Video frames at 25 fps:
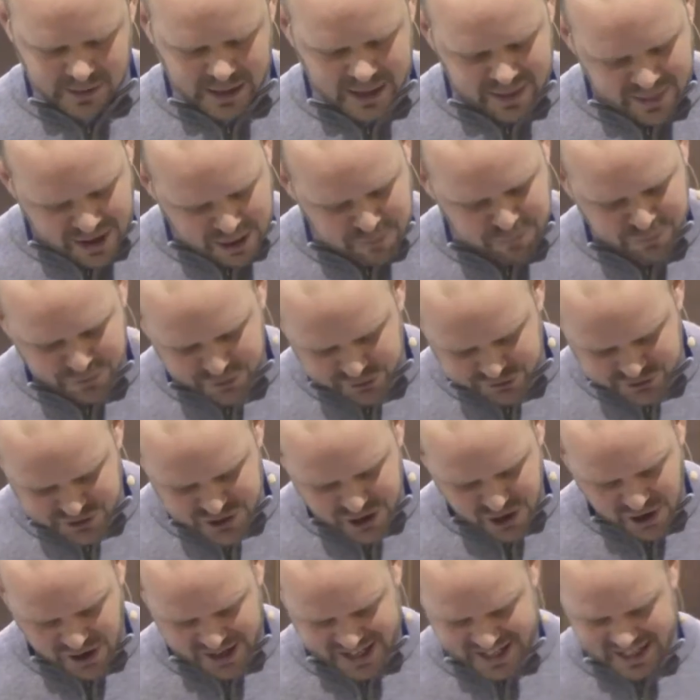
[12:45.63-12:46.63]
And then, verse
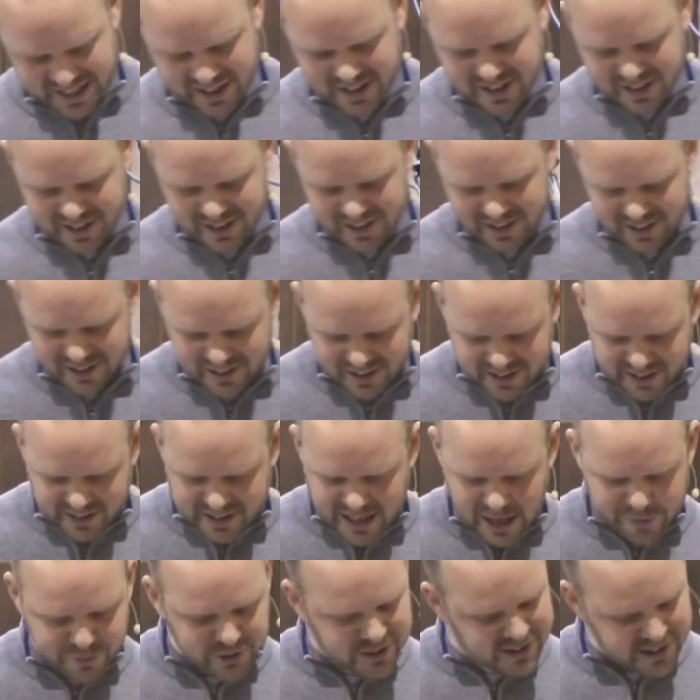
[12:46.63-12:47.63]
9,
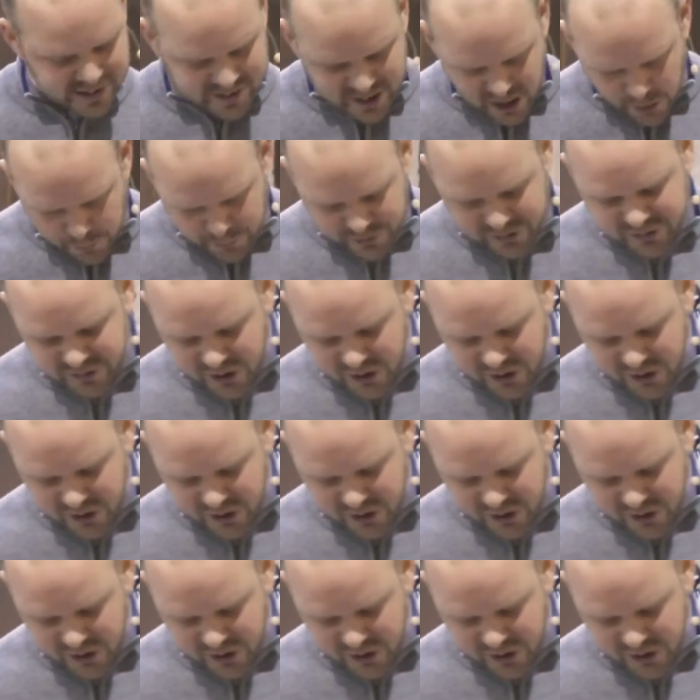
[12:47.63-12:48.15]
David says, I was